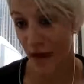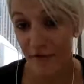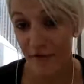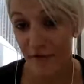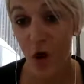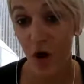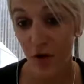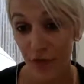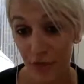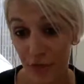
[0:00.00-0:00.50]

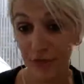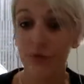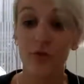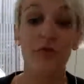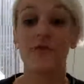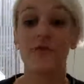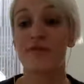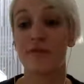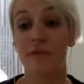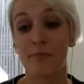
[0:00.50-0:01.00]
have gone
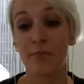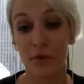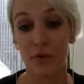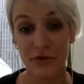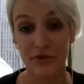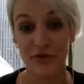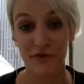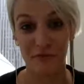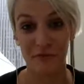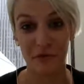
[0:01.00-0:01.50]
through those
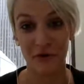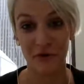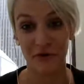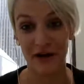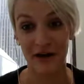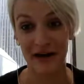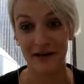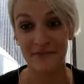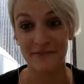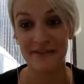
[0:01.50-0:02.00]
immersive
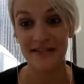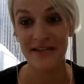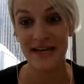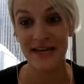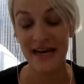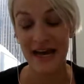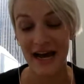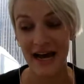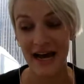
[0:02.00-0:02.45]
programs,